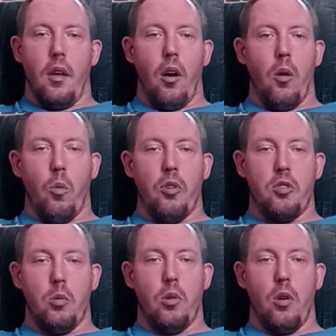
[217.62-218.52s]
on what
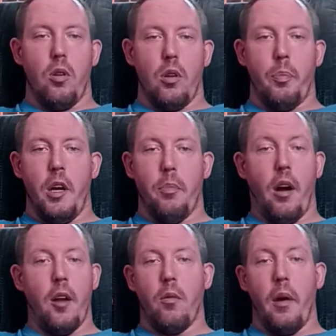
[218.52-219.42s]
she wrote on the paper,
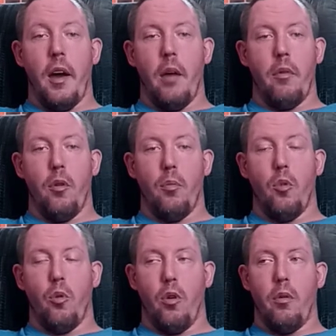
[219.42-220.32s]
I don't have it no
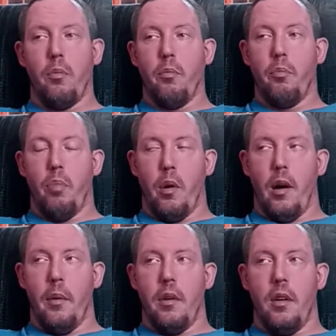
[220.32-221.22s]
more,
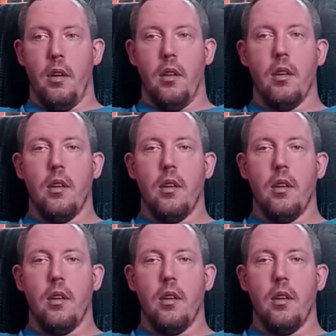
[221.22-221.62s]
but I mean,